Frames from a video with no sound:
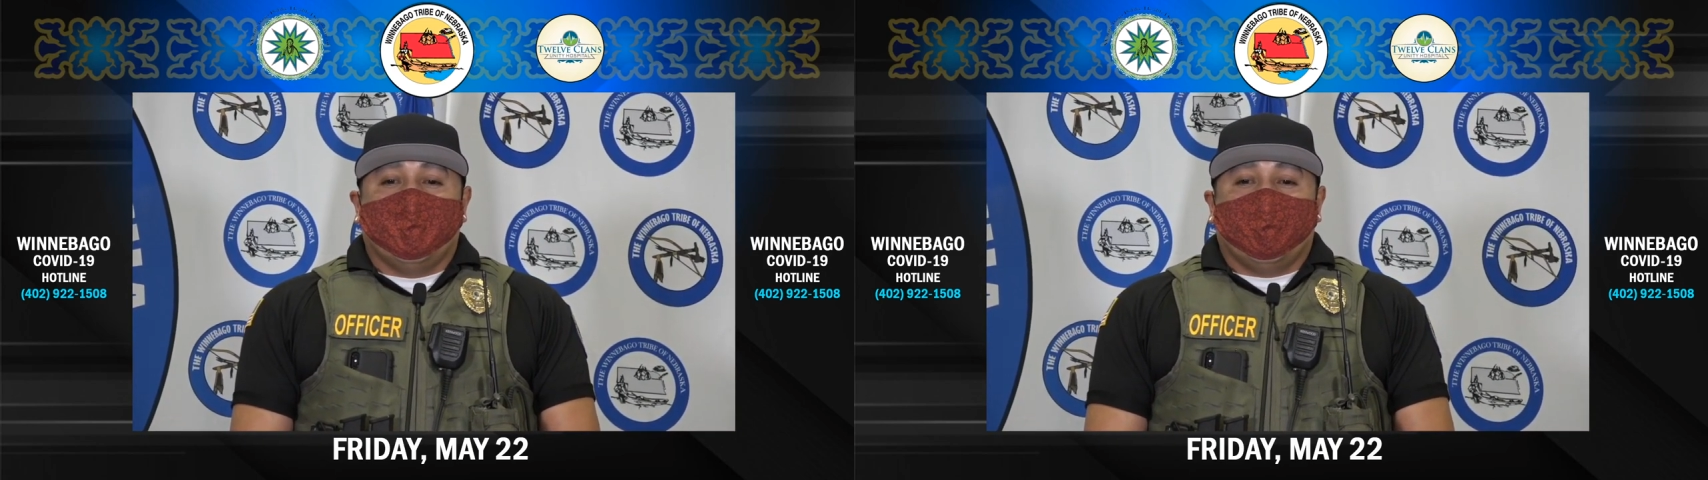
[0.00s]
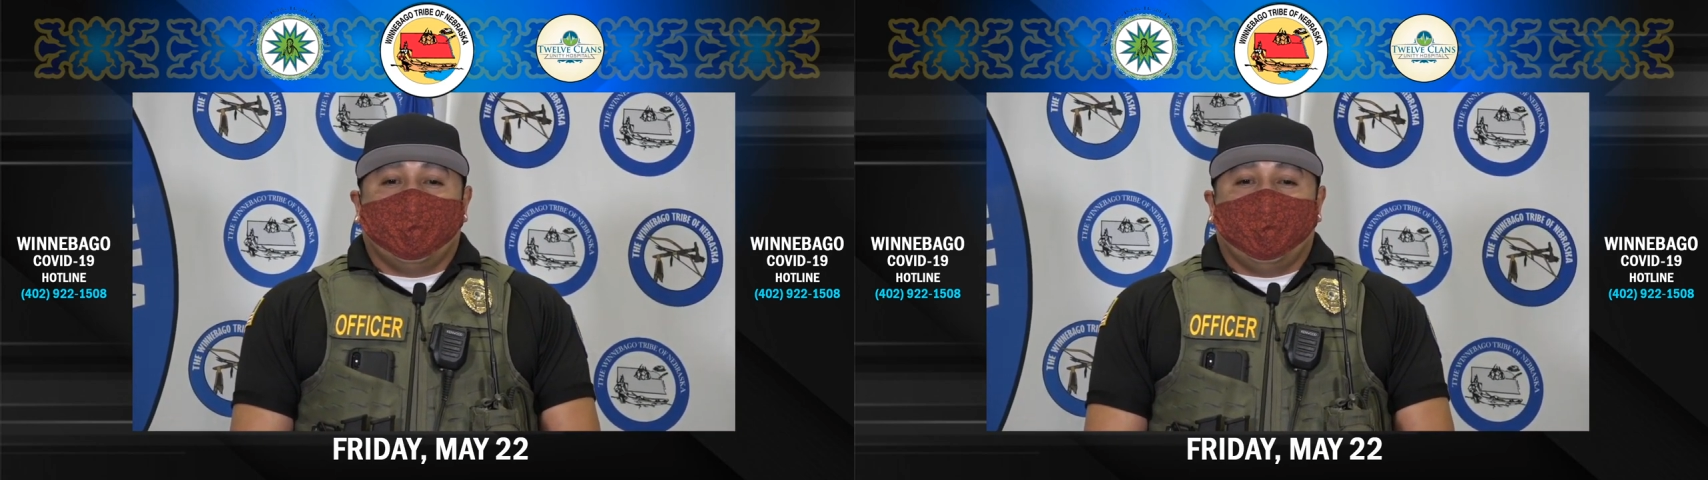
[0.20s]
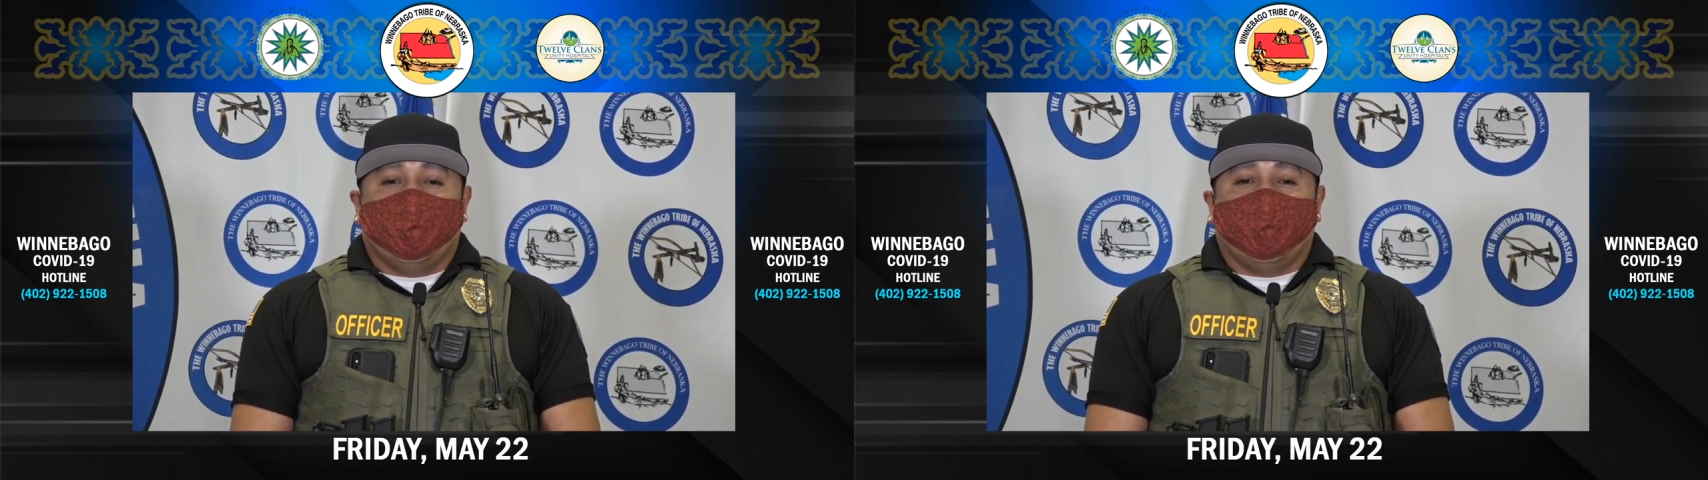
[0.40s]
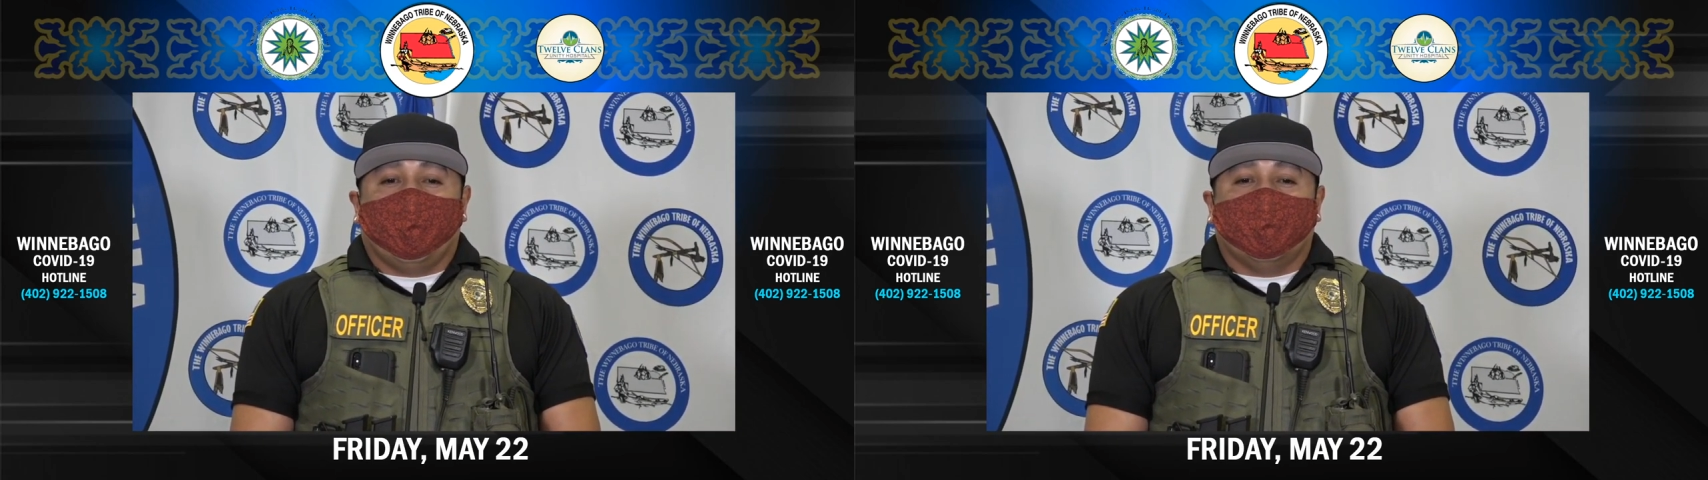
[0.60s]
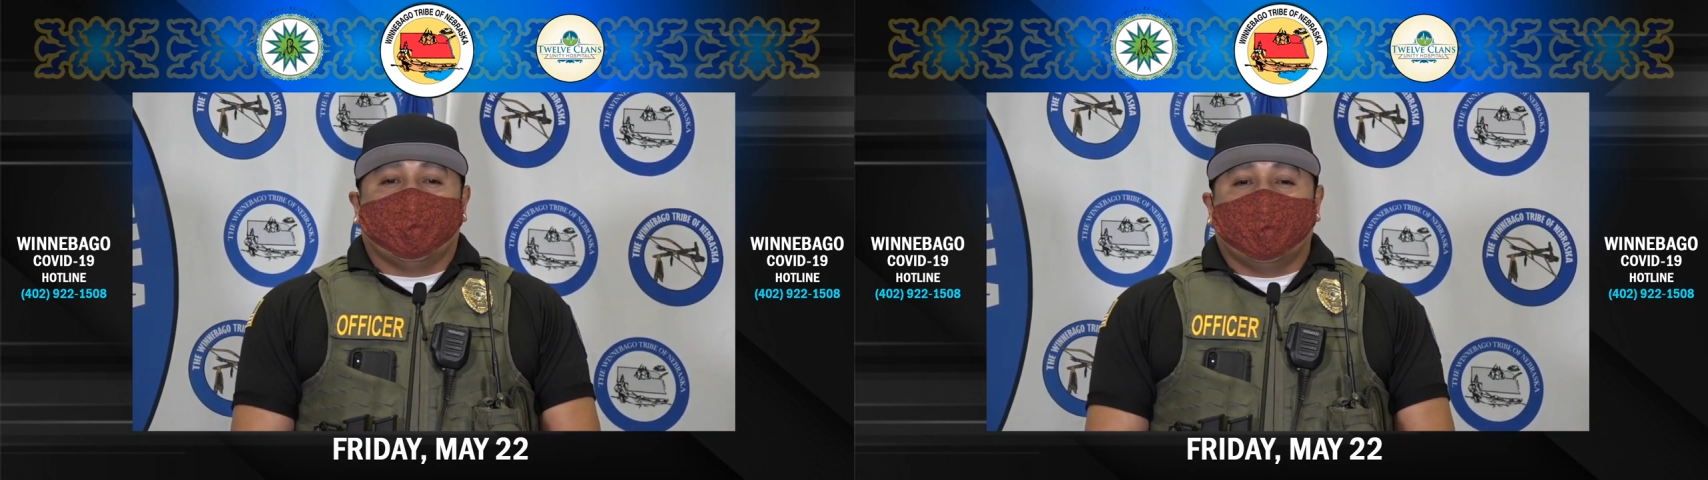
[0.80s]
and I, I,
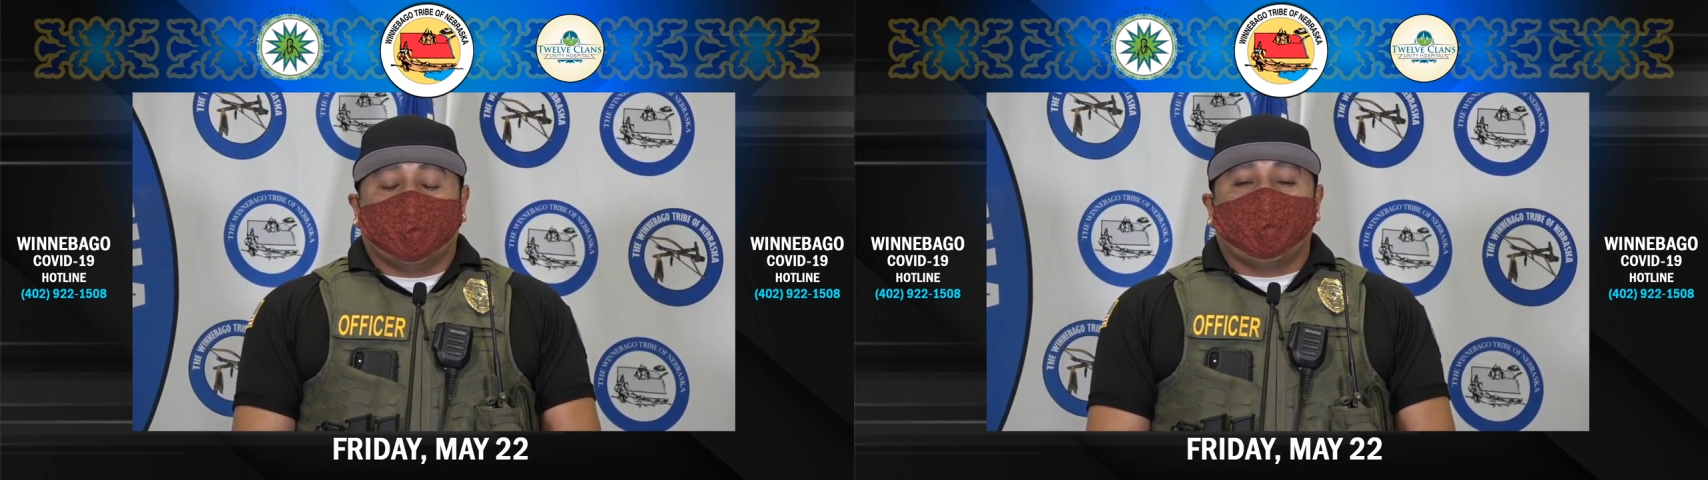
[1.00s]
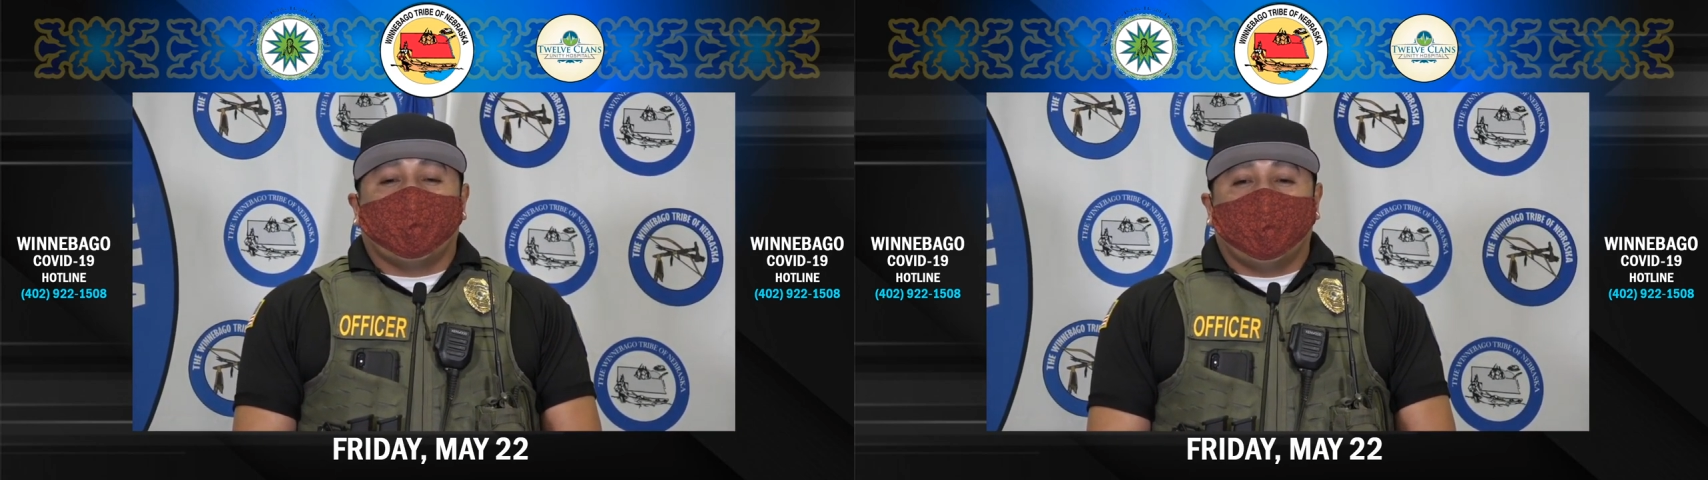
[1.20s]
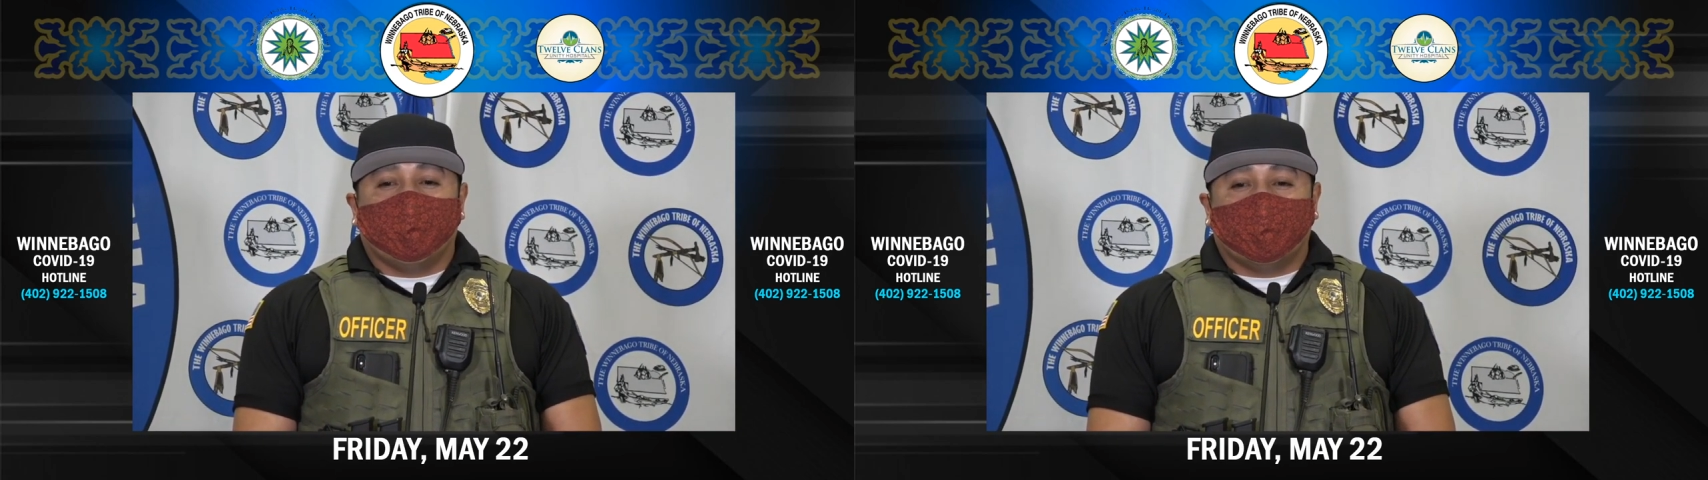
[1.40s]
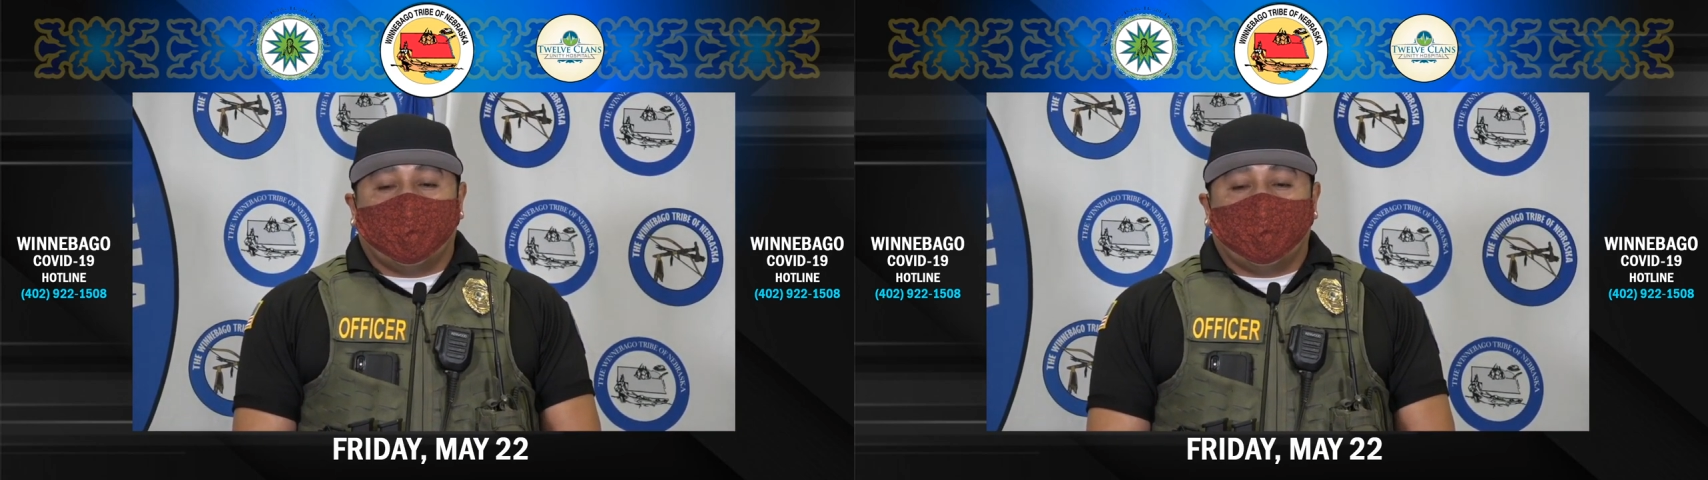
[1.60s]
I said prayers